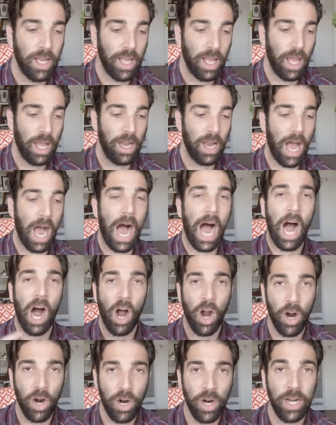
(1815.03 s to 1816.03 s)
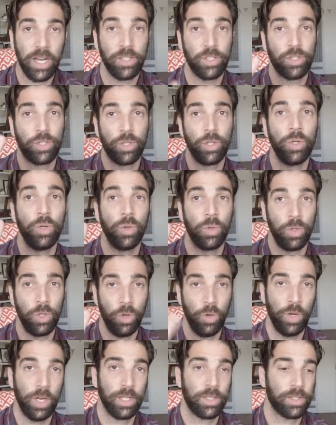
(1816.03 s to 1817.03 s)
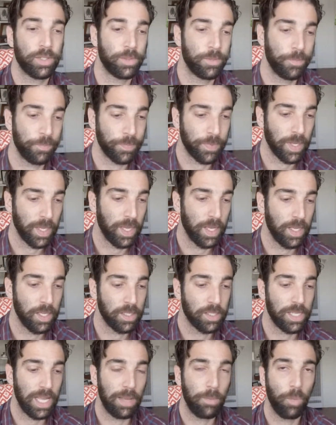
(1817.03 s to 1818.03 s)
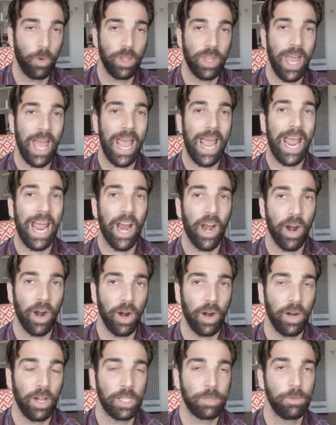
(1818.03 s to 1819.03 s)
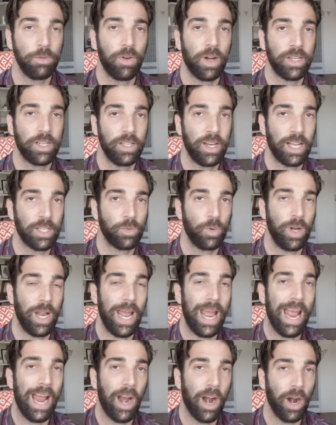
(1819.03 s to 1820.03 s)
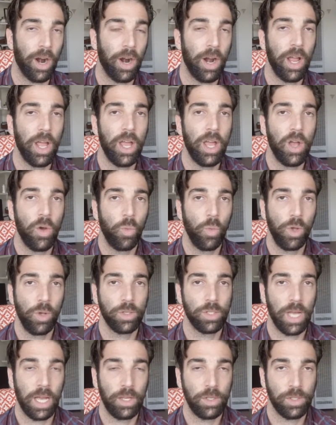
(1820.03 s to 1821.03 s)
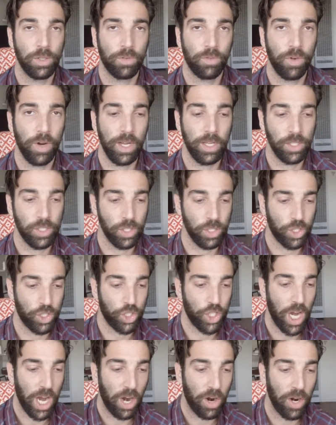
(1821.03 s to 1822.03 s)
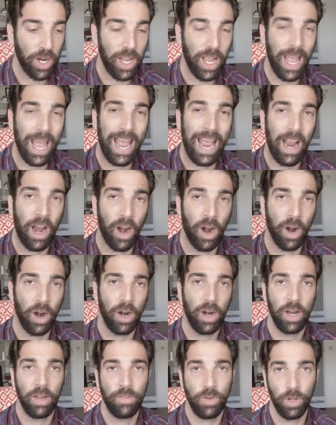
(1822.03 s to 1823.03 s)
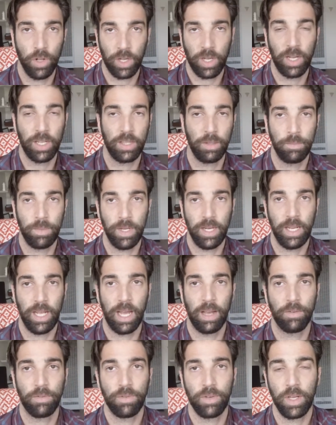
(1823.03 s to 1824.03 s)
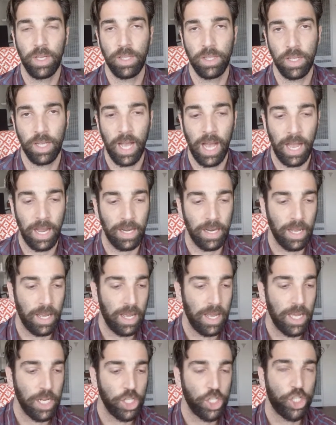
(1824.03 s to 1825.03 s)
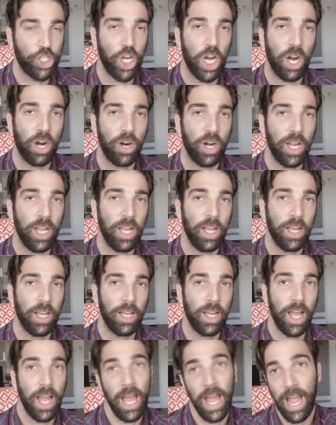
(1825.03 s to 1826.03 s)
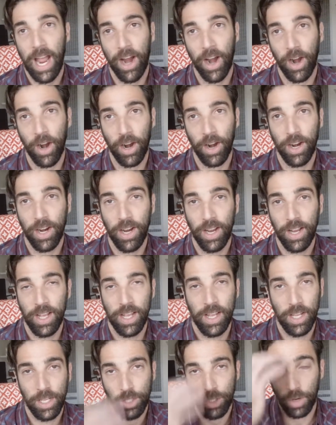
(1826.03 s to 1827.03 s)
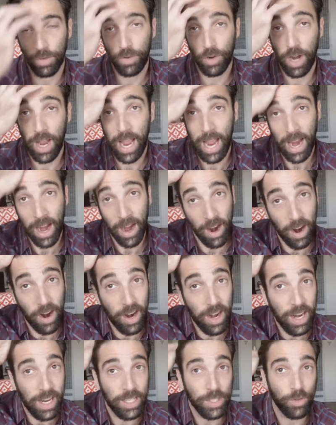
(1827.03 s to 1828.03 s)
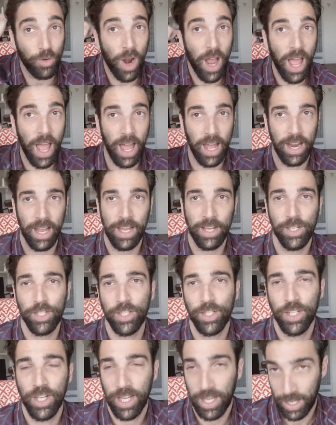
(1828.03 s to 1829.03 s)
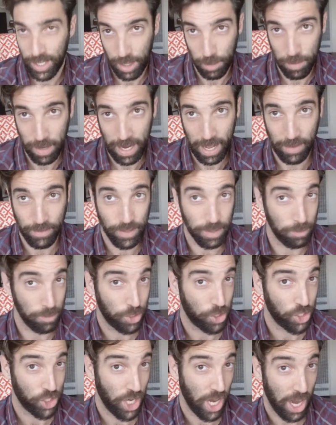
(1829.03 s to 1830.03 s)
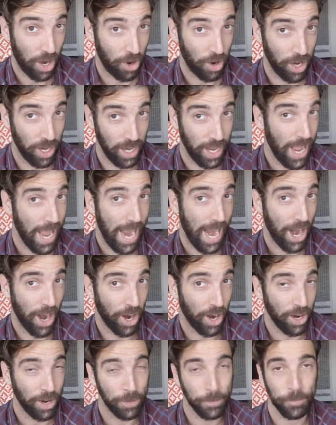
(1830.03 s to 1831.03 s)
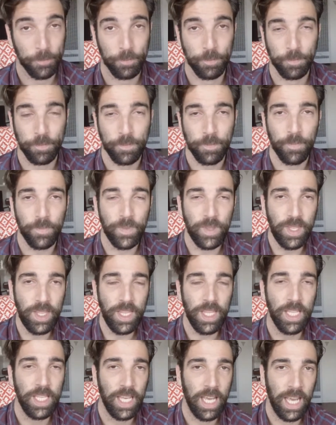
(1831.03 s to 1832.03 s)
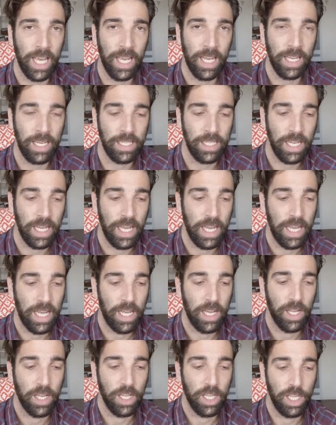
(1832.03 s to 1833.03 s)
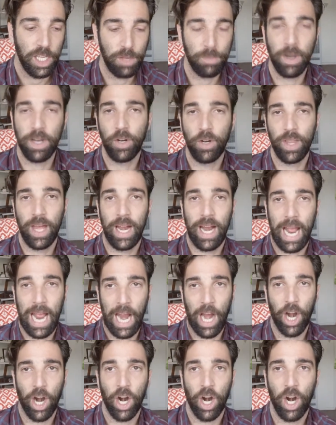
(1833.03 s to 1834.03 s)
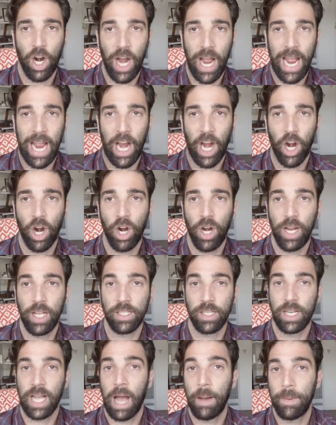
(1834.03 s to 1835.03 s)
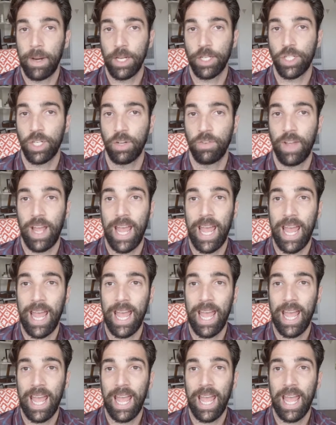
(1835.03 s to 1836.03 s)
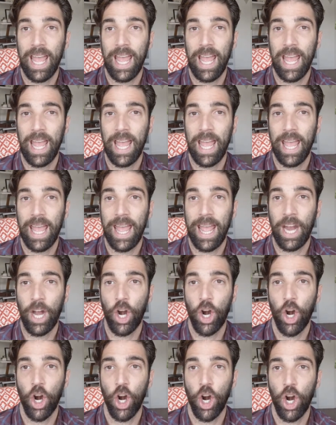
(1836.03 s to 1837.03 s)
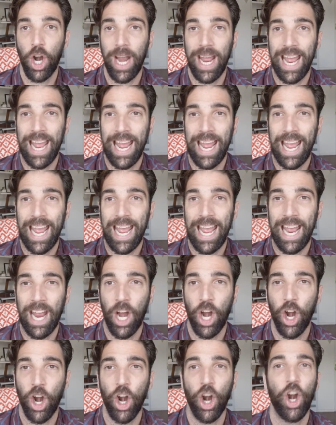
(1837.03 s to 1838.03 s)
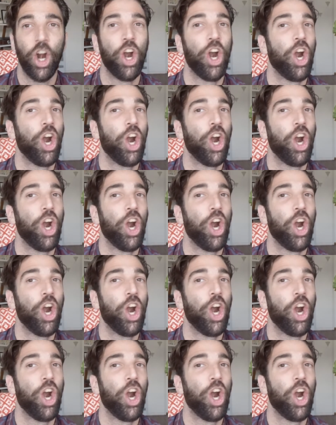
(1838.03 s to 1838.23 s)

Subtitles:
And R is 2 units. Same with air. Let's move on to the next one. Air. I use the phrase cherry hair if you're looking at the PDF in the guide. Cherry hair. So if your hair is reddish, you might have some cherry hair. And you might know that air is a combination of A and Air.